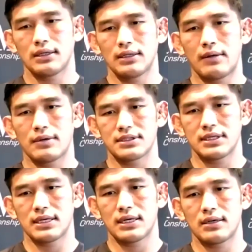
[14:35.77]
That was
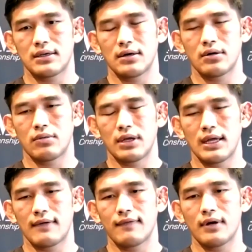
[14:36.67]
there. You know, we
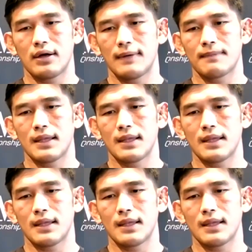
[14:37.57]
have a